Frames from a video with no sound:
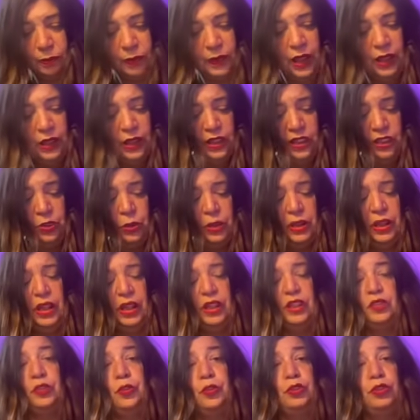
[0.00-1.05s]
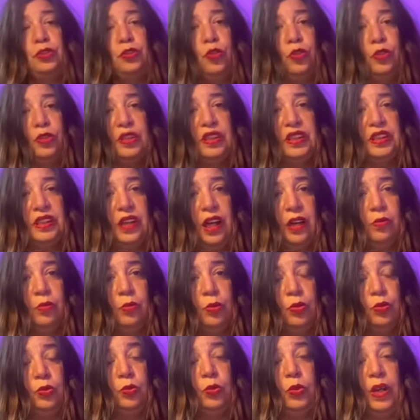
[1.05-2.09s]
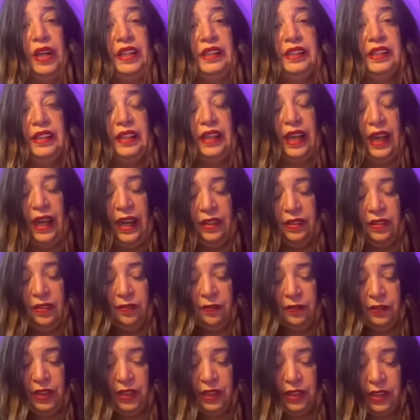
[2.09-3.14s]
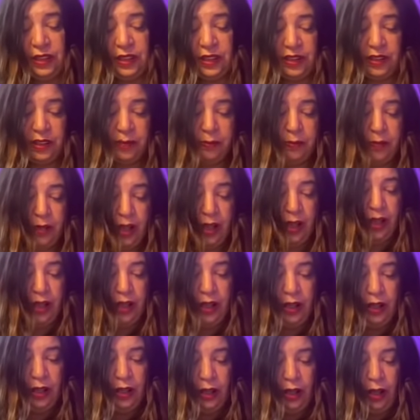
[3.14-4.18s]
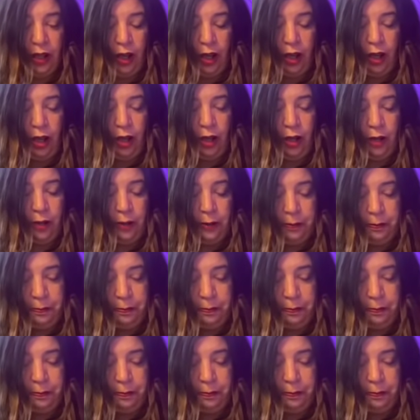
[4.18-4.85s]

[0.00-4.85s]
This reading is for Taurus, Sun, Moon, Rising, and Venus. Uh,